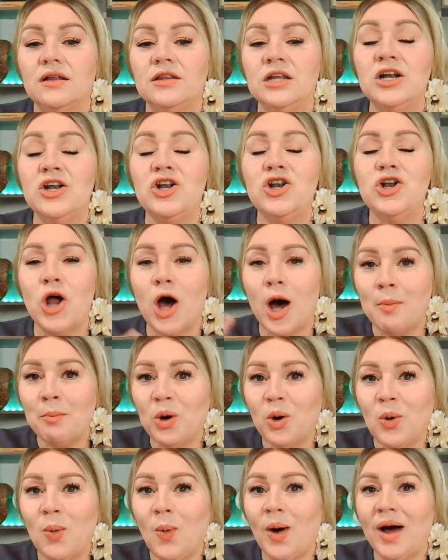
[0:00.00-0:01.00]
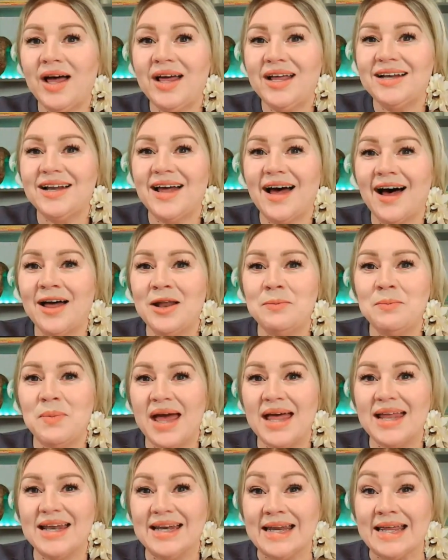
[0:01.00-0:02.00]
the number one
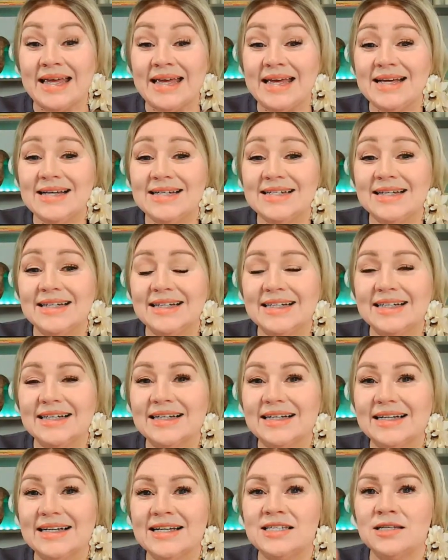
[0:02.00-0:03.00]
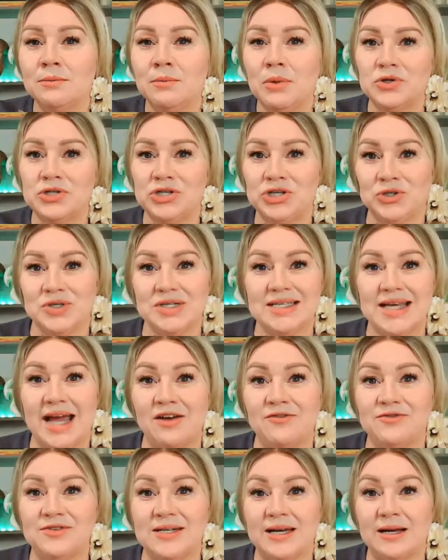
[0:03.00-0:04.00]
unmet need is emotional
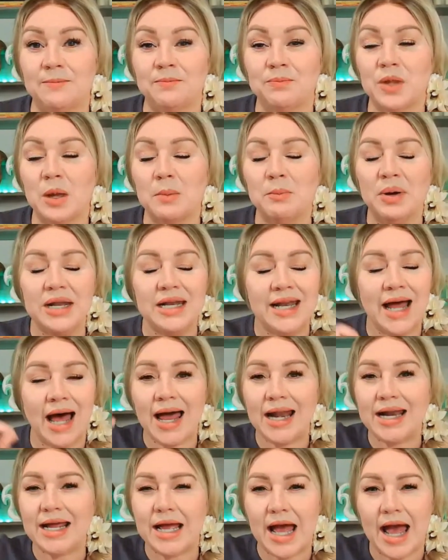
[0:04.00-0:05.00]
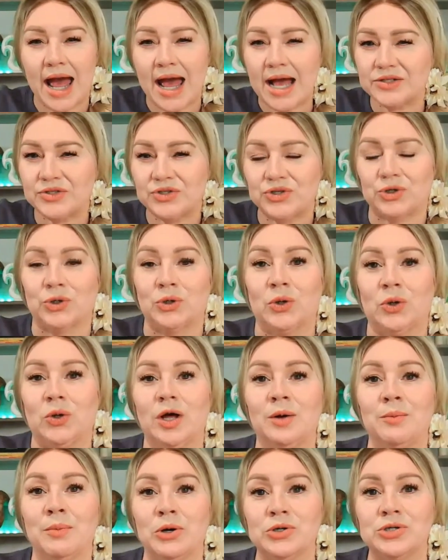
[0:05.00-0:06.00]
safety, but not
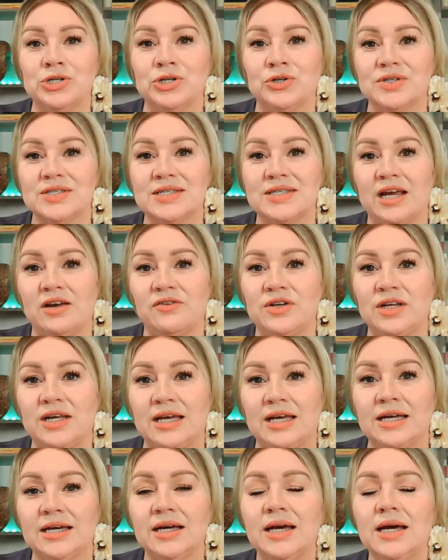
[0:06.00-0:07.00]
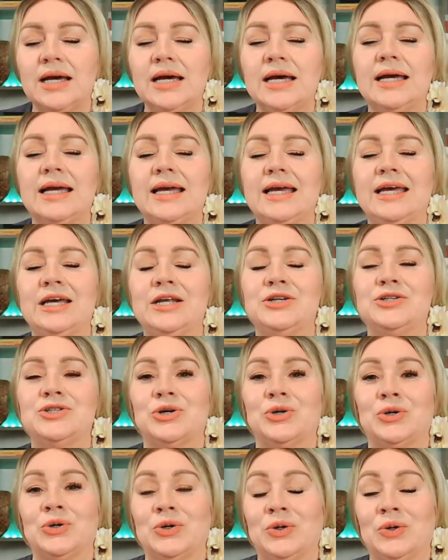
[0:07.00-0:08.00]
external emotional safety,
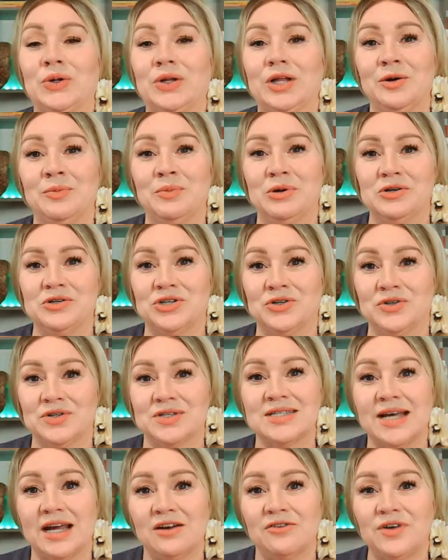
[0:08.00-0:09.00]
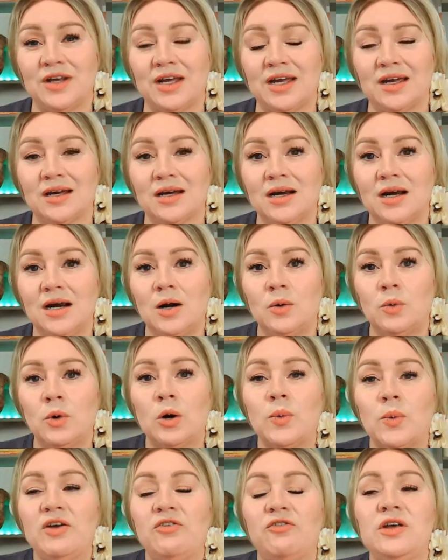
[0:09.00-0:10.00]
internal emotional safety,
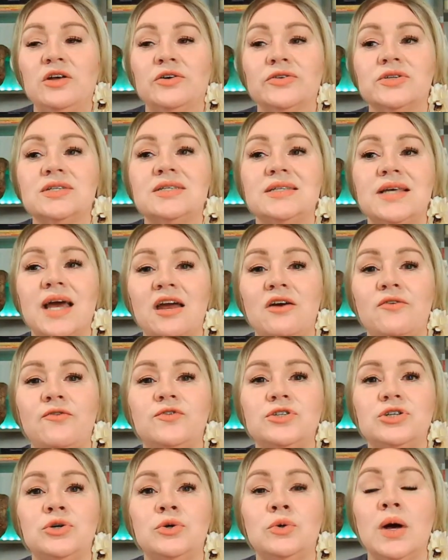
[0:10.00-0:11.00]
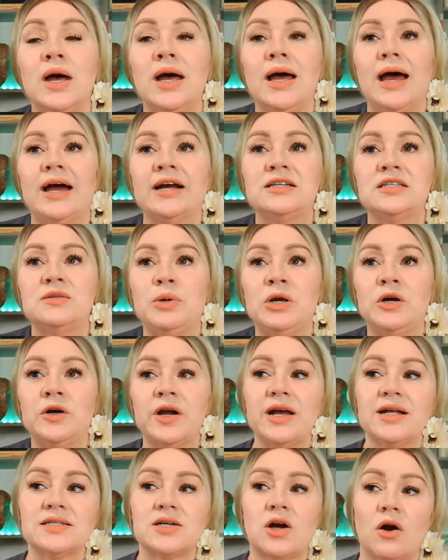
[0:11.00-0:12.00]
where we feel safe to
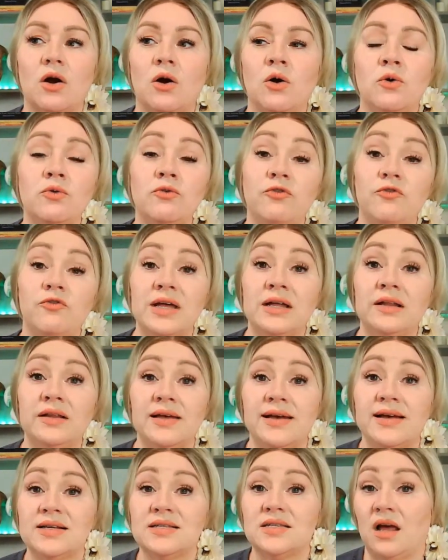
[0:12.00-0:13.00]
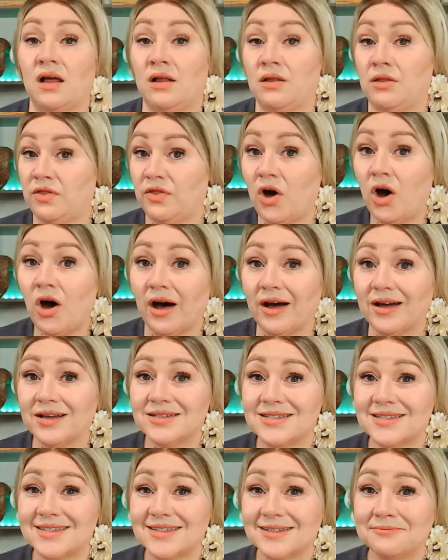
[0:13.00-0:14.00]
experience our own feelings and
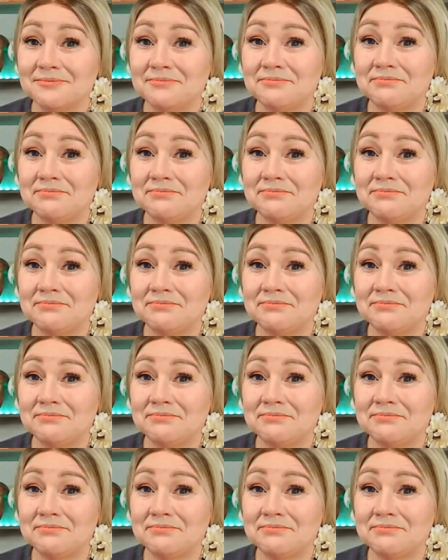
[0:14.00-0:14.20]
thoughts.